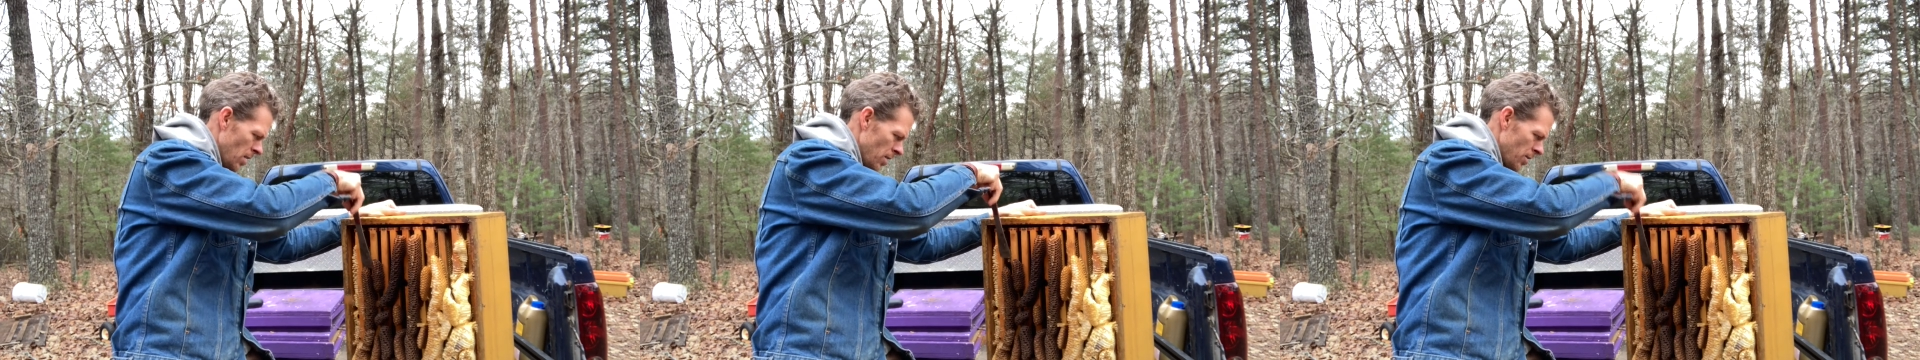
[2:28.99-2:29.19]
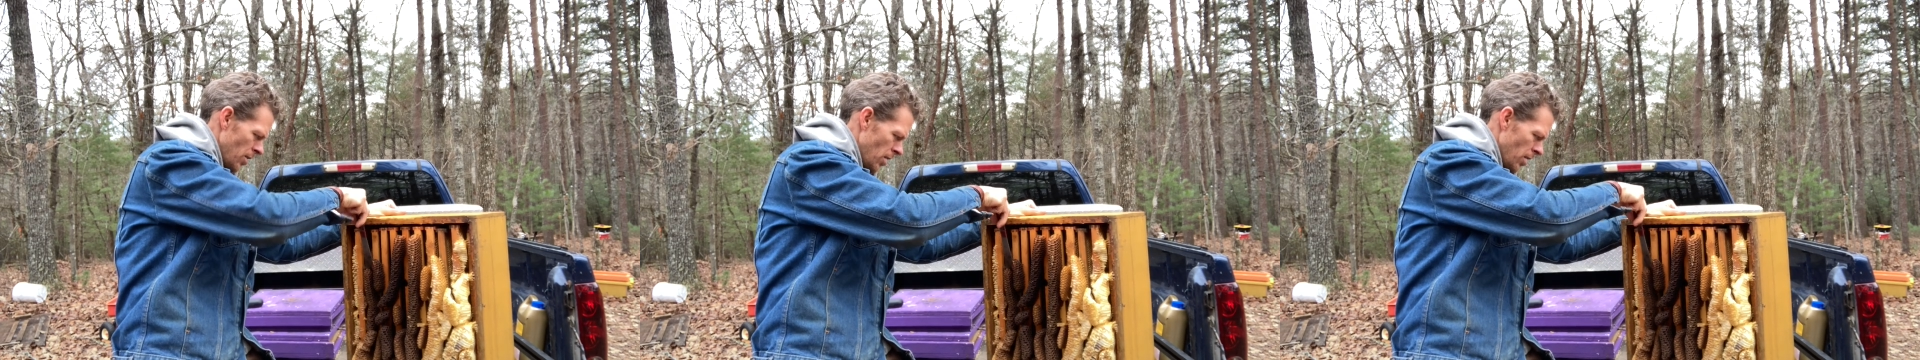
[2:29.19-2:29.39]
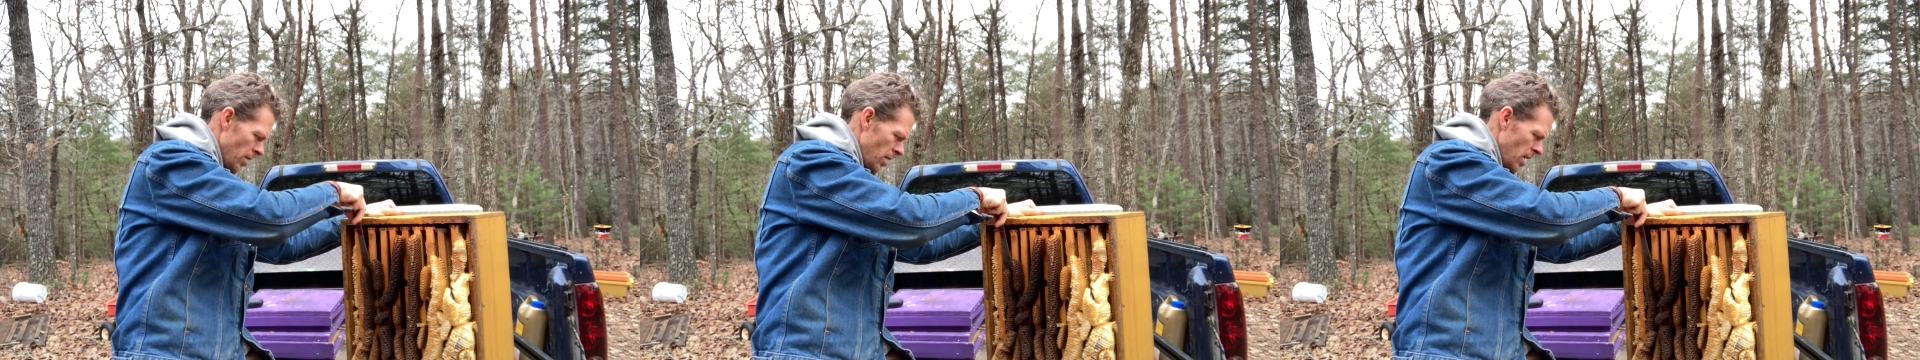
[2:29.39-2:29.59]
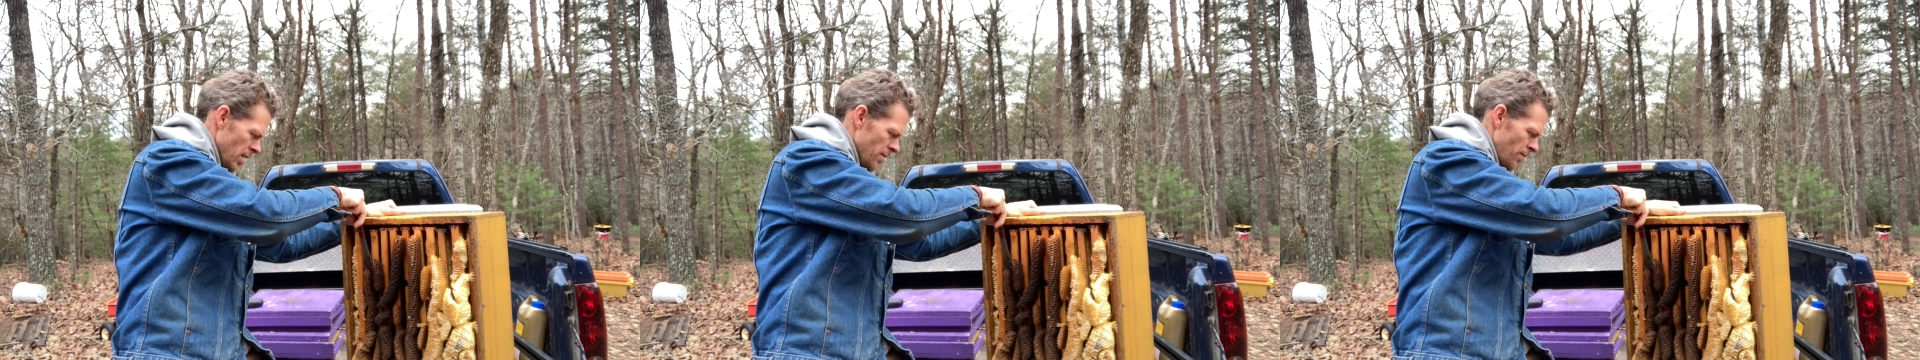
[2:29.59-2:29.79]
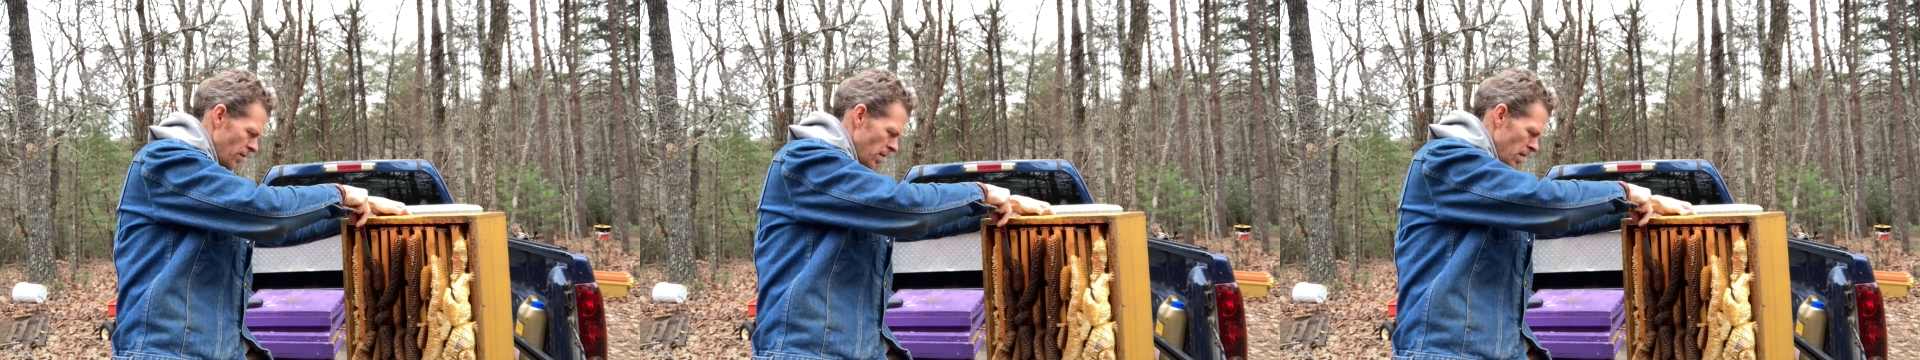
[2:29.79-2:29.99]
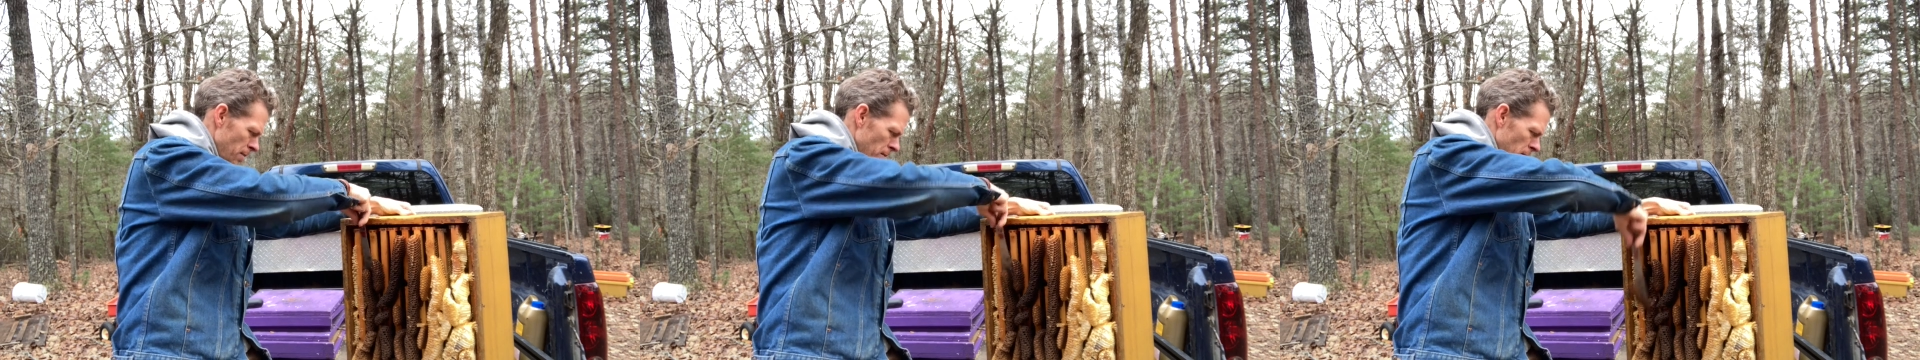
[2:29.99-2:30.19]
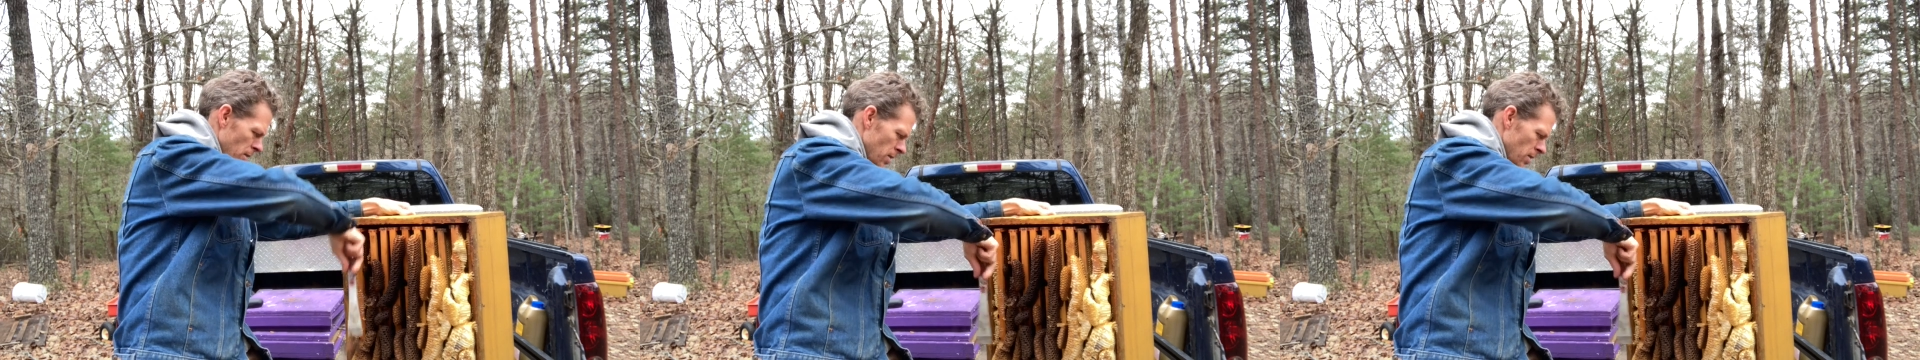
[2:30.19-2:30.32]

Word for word: start on the next frame.